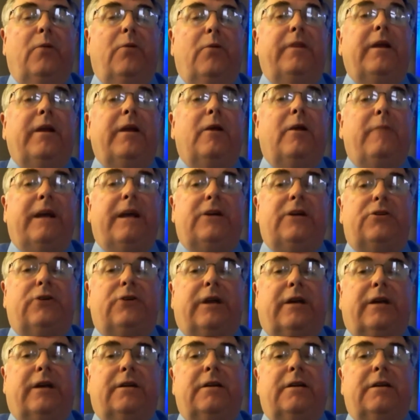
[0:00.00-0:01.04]
With
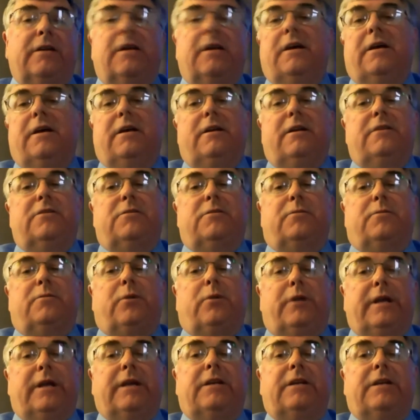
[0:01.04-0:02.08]
AirMetric's
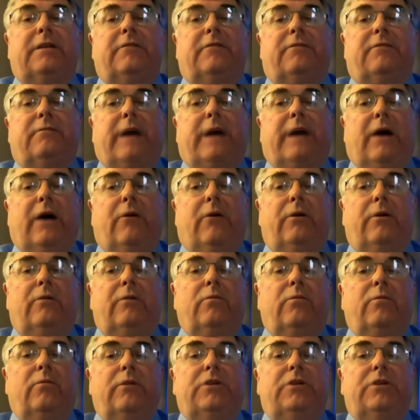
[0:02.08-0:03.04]
predictive power,